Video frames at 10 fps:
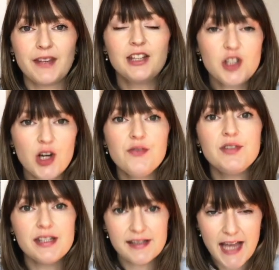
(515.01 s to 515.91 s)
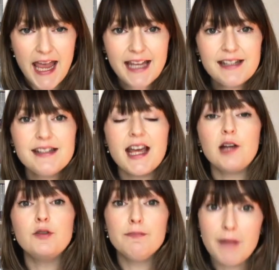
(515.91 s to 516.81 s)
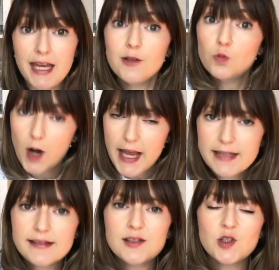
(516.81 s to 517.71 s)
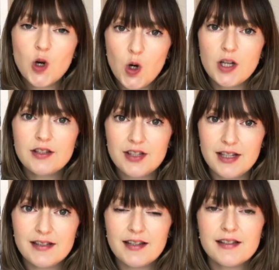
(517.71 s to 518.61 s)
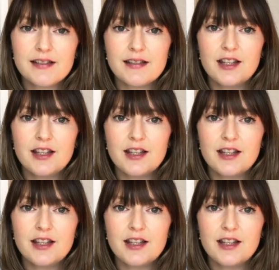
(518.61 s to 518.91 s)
dove descend and remain rest on Jesus,